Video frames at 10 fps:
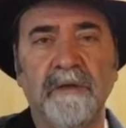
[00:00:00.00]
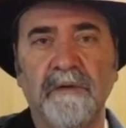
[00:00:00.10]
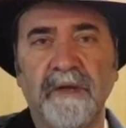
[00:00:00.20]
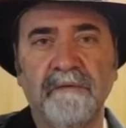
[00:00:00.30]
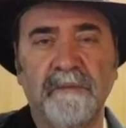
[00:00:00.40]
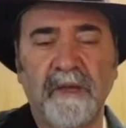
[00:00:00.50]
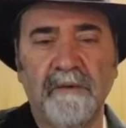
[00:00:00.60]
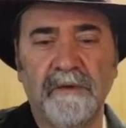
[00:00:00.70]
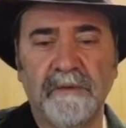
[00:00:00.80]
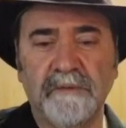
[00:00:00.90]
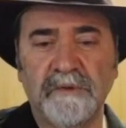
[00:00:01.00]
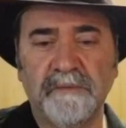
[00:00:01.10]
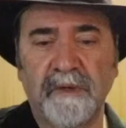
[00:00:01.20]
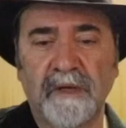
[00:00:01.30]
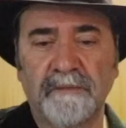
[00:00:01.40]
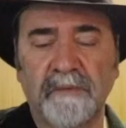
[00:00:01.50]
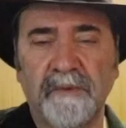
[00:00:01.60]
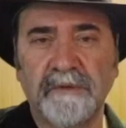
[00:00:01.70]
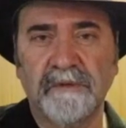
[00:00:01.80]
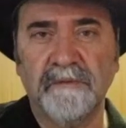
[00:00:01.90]
You'll never be able to just pick up a
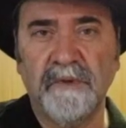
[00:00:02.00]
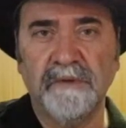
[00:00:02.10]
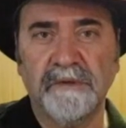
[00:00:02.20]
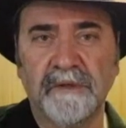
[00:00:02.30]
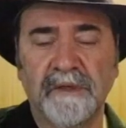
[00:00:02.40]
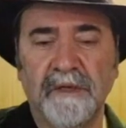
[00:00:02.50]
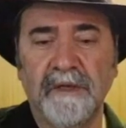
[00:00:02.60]
piece of music